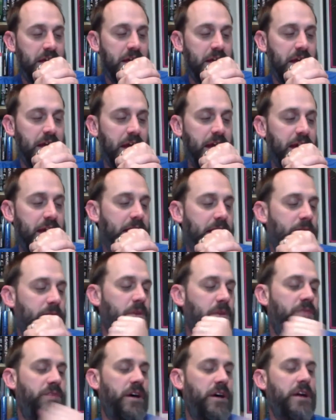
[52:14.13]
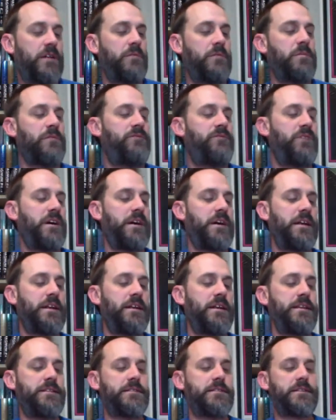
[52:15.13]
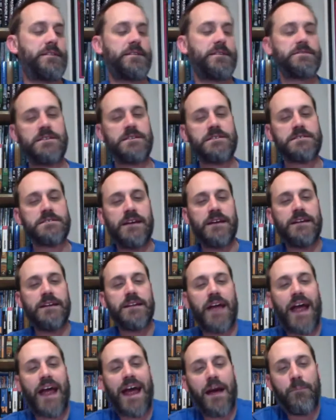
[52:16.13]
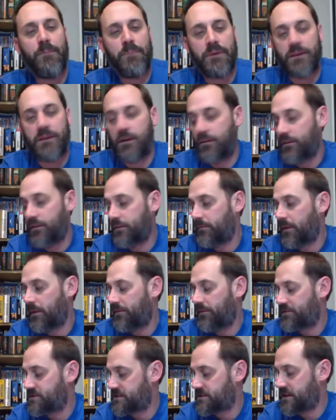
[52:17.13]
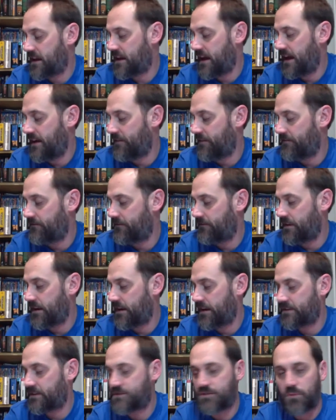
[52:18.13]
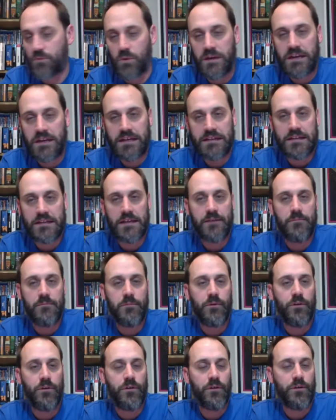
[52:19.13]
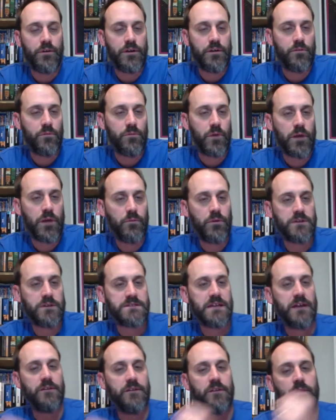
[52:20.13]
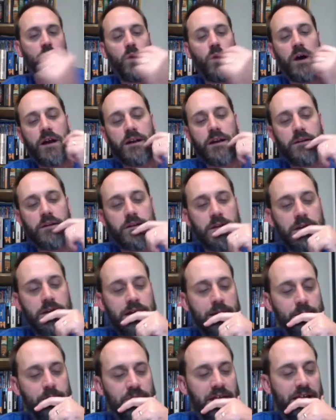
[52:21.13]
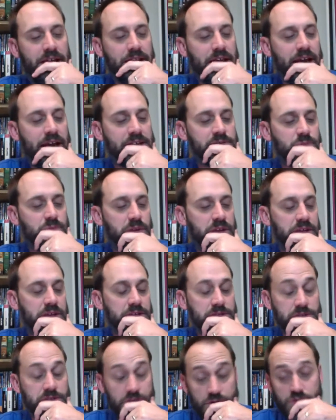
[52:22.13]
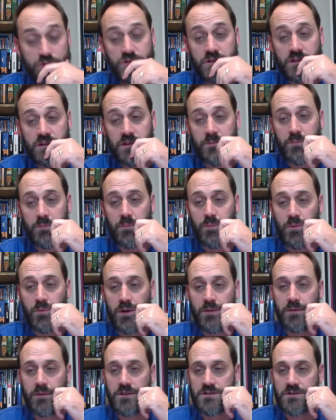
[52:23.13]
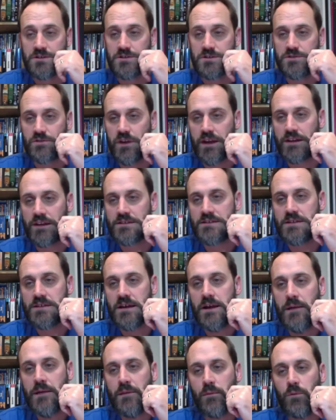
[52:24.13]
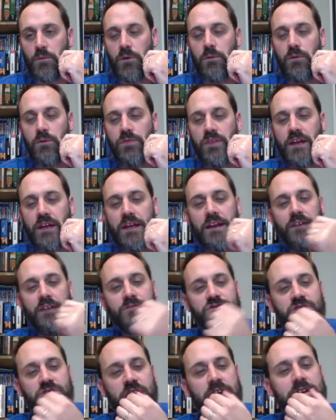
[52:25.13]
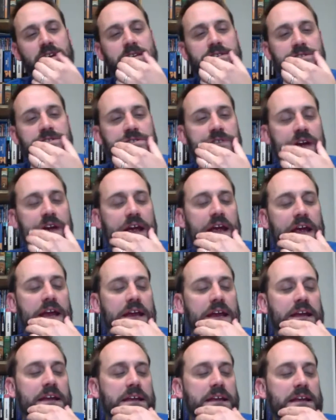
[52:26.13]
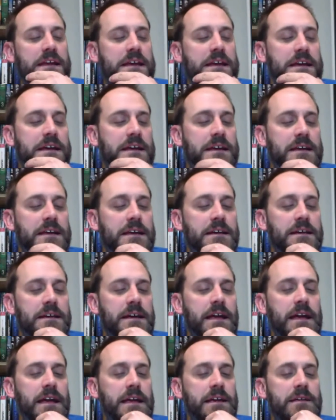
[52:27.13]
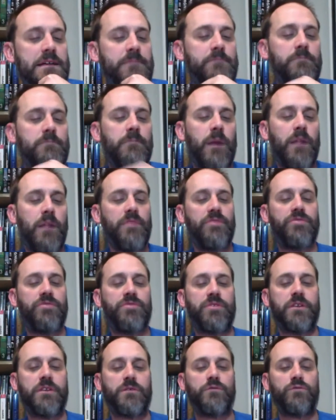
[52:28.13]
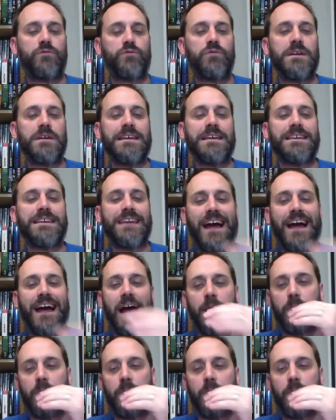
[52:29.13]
And we thought it would be fun because these tend to happen on the months that have an extra week in them, or right where it's down to the wire. That last week is usually pretty much the dregs. We were thinking of trying to do a month recap